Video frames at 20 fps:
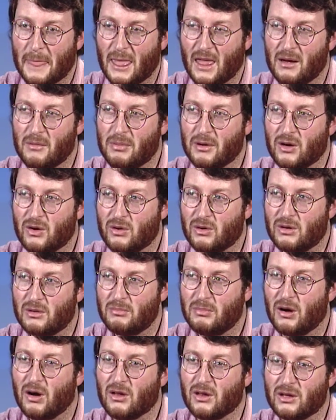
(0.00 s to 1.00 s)
about
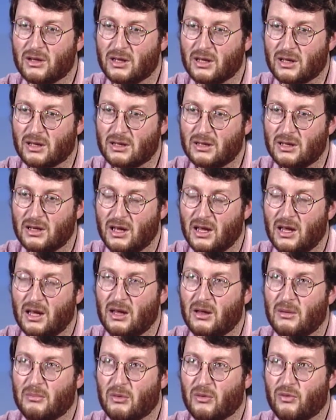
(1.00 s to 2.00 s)
politics
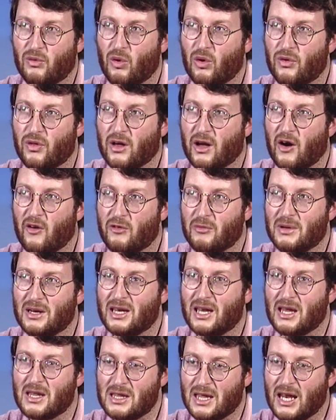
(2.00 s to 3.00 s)
before the government
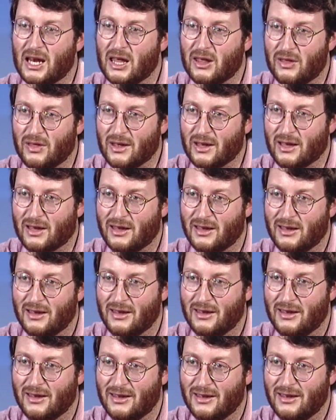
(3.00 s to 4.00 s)
does anything
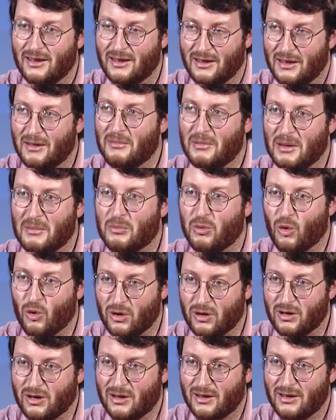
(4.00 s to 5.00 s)

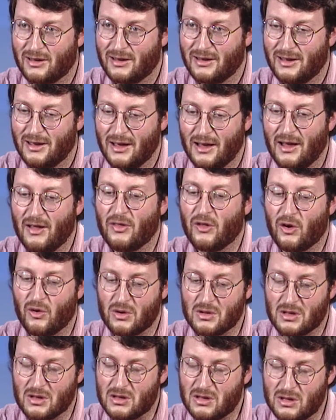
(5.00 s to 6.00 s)
important. There
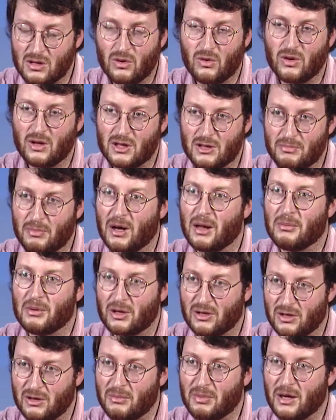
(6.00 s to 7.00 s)
is a serious
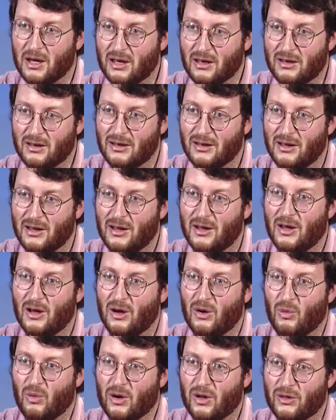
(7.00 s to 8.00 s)
public debate
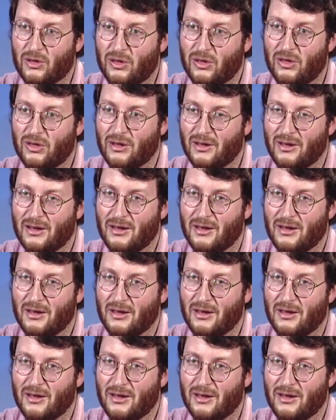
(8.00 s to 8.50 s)
with,